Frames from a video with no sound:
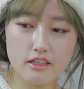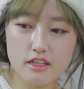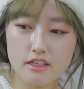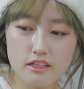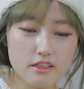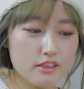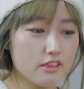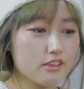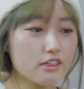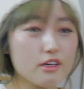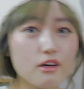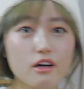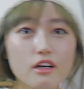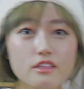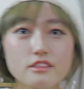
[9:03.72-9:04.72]
gotta,
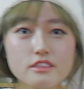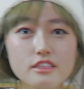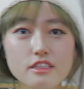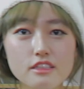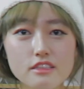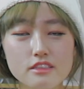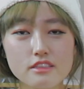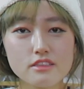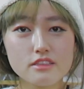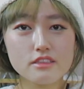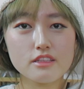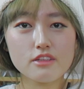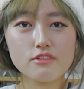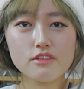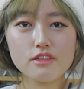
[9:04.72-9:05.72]
look how, see?
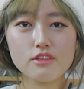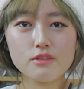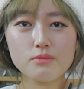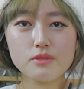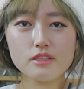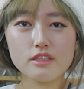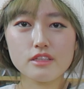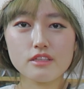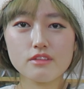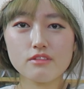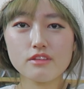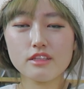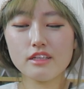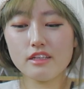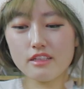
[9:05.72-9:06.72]
They already look pretty,
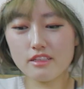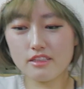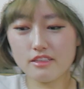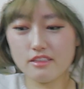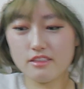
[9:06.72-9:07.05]
don't they?